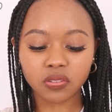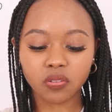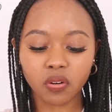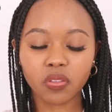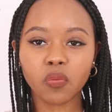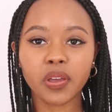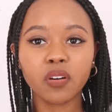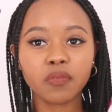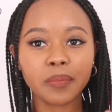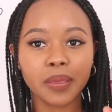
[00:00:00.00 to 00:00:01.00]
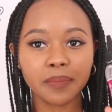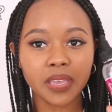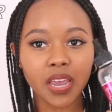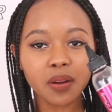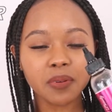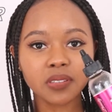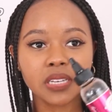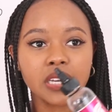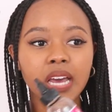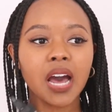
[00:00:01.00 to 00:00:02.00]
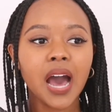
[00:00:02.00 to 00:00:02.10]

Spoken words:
Growth Oil from MB Hair Boutique.